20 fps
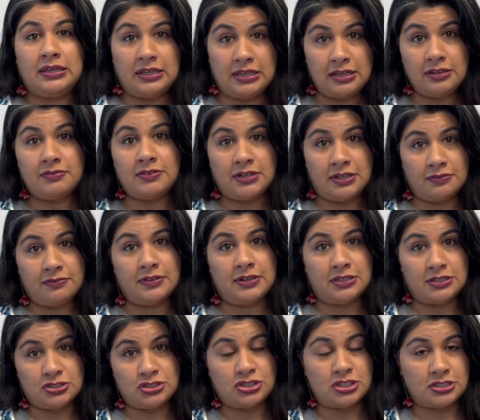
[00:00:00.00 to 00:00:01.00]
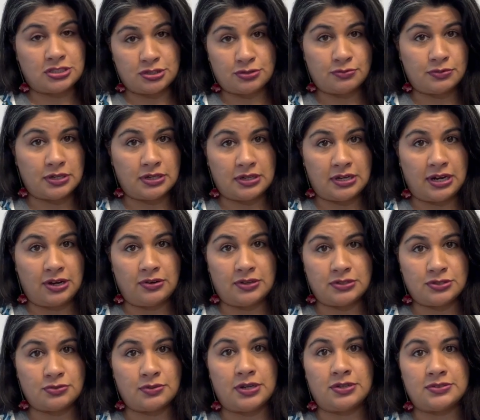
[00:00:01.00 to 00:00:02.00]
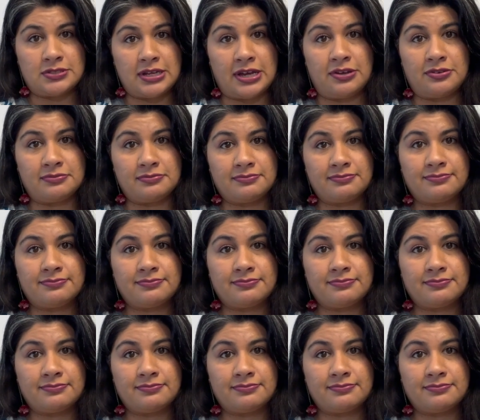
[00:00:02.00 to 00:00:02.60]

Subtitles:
even if it is just to run errands around town.